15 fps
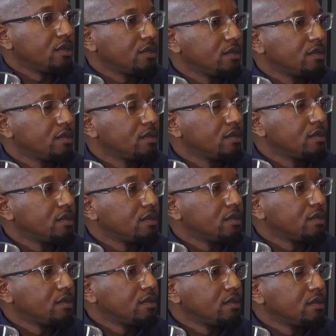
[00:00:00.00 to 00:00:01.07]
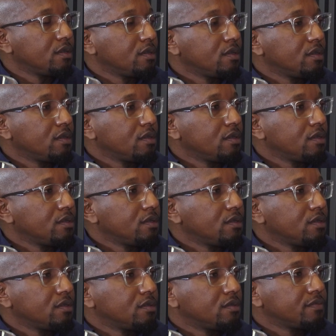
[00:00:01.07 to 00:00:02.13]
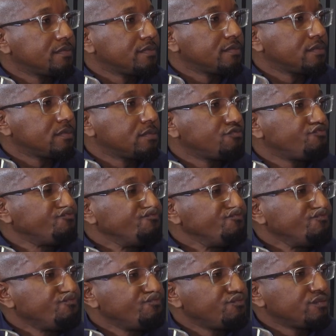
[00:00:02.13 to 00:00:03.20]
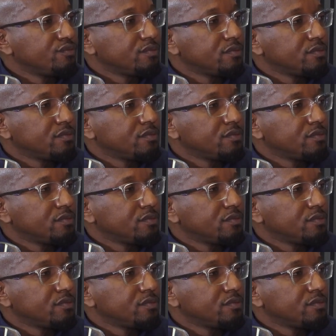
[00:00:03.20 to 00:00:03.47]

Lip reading: my parents said, look here, if you believe in this,